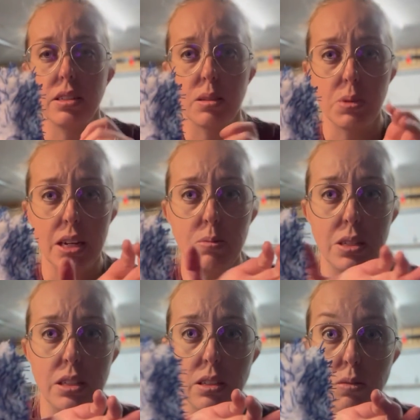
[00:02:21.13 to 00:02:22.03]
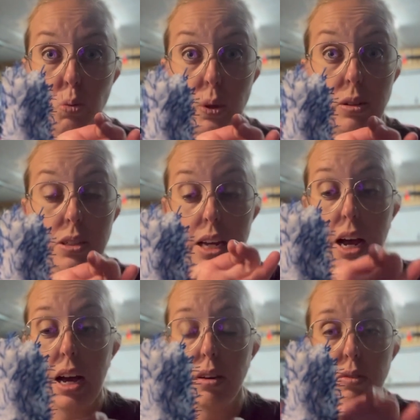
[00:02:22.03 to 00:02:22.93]
sometimes the wheels that
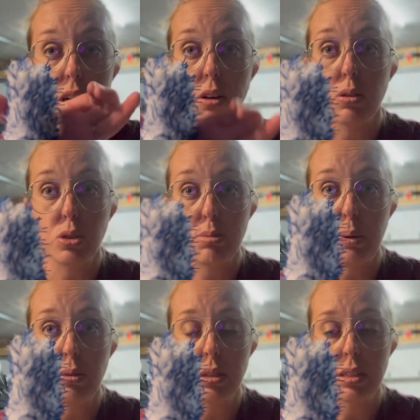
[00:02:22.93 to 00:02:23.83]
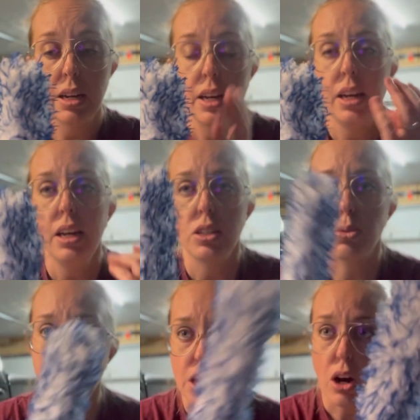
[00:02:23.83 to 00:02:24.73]
have narrow spokes, it's
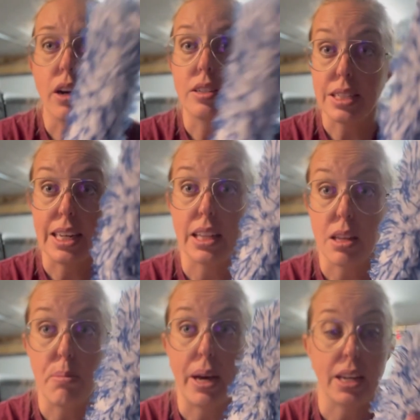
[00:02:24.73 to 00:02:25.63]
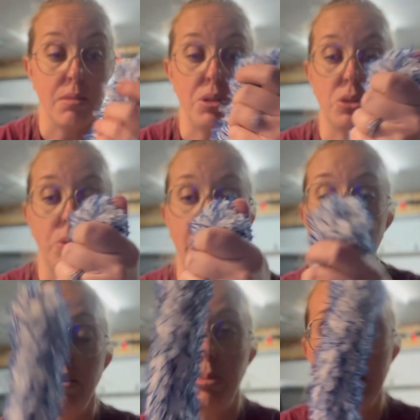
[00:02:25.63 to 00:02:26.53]
really hard to get them back in between.
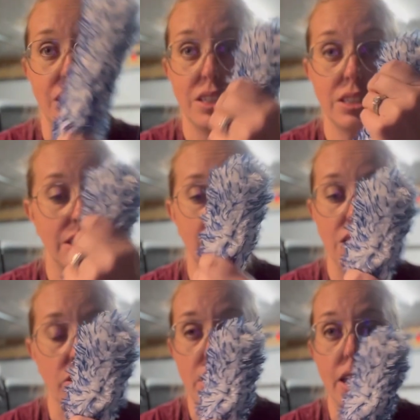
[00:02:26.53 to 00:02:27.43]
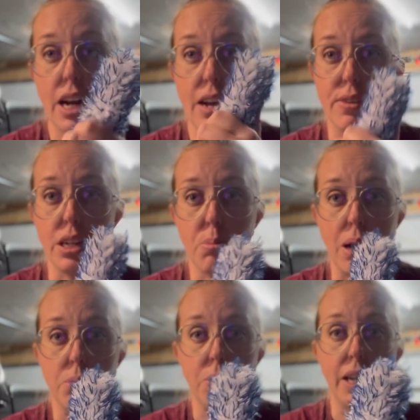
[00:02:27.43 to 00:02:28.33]
But this, you're not gonna have any
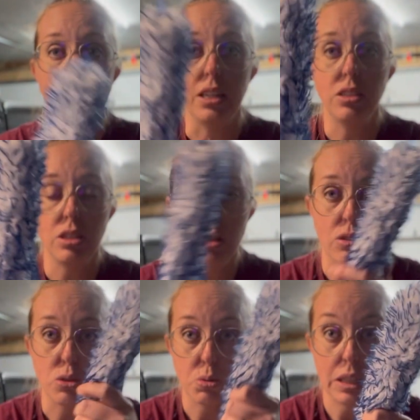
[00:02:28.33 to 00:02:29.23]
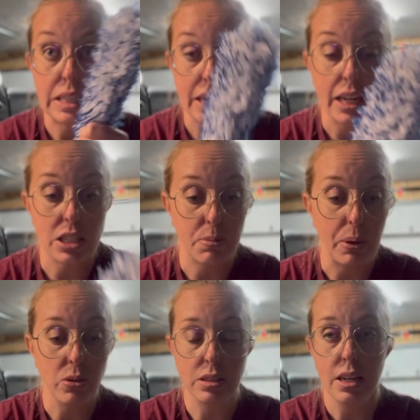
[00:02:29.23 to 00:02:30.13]
problem getting into those really tight
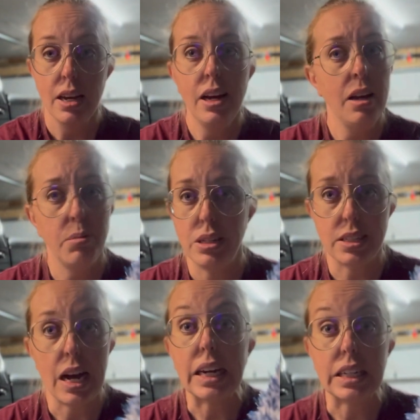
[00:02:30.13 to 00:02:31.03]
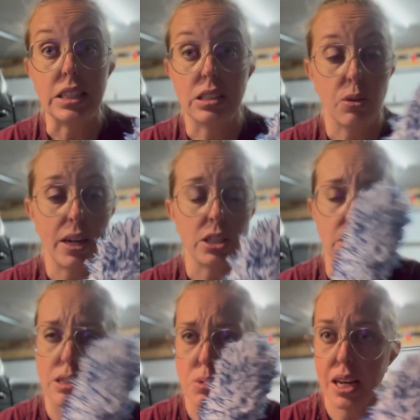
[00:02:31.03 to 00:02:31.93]
spokes, but it's not gonna scratch it.
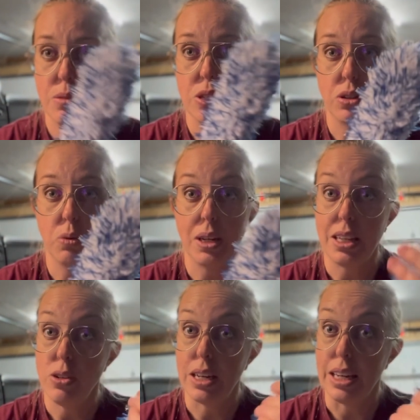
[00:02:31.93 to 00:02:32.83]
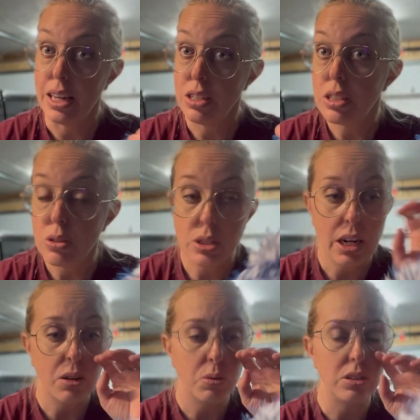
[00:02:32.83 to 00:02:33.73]
Sometimes the only way that you can get into those
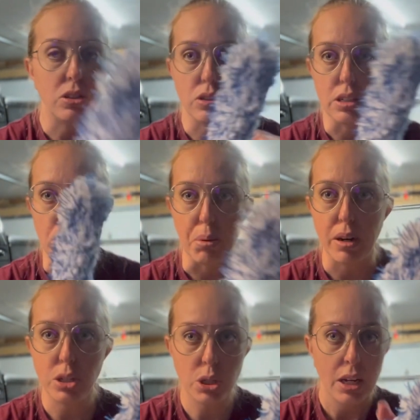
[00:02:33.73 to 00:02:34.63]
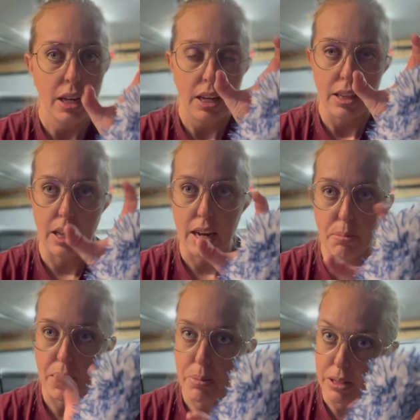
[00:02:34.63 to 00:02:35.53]
tighter ones is using a brush. That
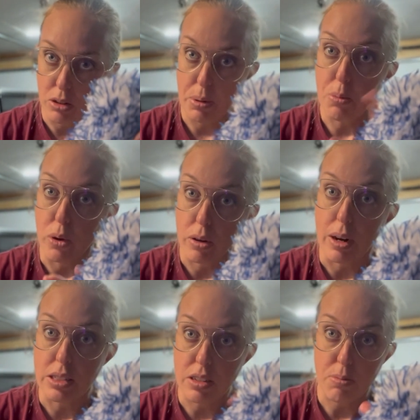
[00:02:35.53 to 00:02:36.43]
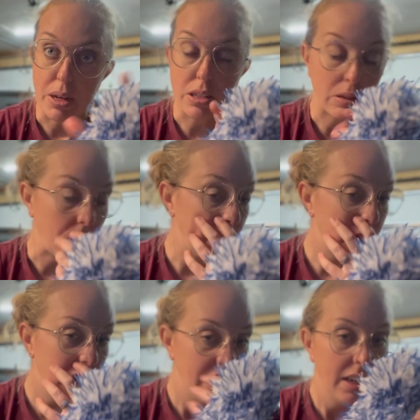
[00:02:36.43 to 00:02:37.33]
might be a little bit more aggressive, might scratch.
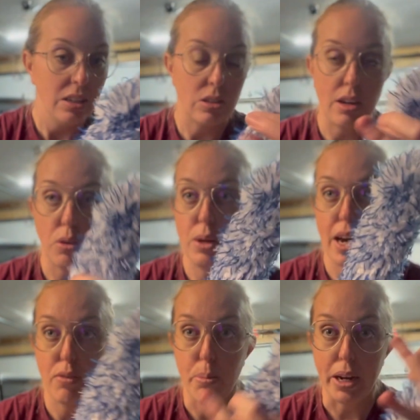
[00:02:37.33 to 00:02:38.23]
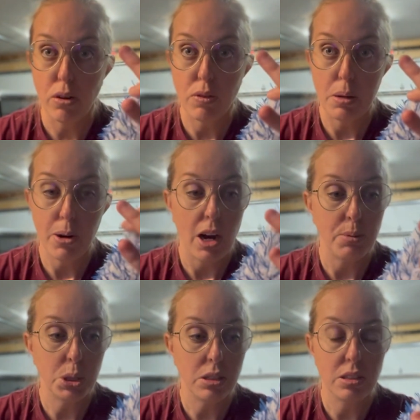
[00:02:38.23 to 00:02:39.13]
So now we have a microfiber
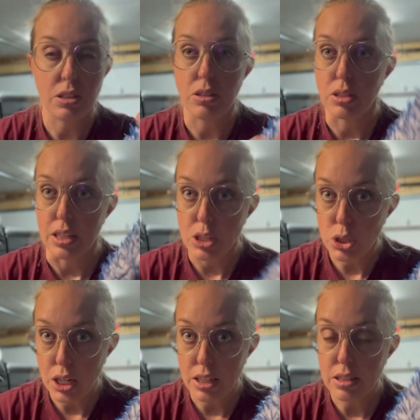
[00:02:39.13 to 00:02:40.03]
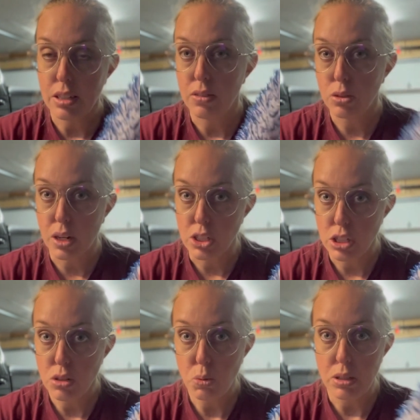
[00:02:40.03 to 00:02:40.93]
option, so there's less chance of scratching
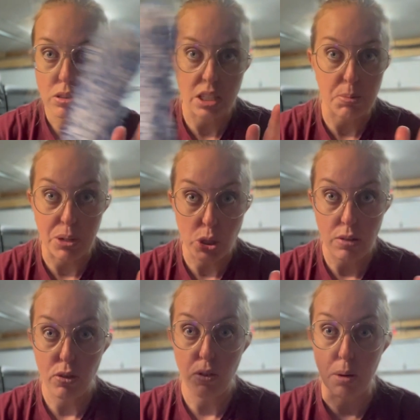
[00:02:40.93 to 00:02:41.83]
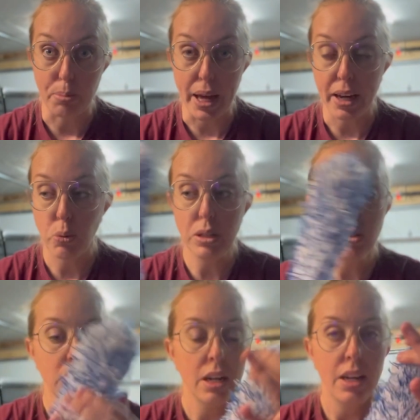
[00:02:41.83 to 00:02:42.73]
your wheels, especially if you've got black
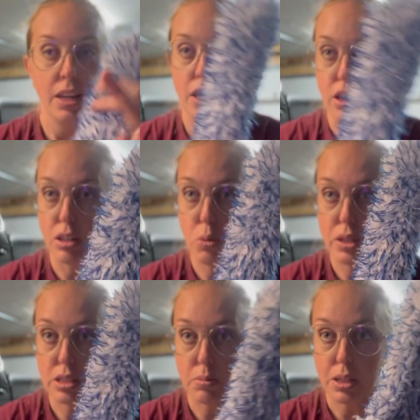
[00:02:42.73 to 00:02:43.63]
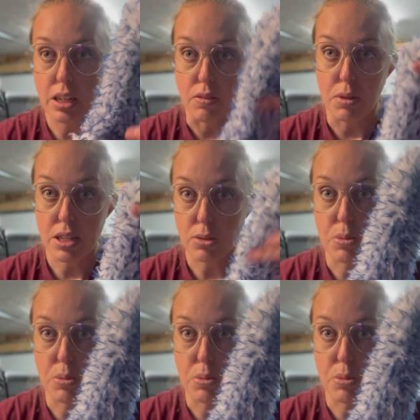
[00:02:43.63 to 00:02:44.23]
wheels. You're gonna want something of this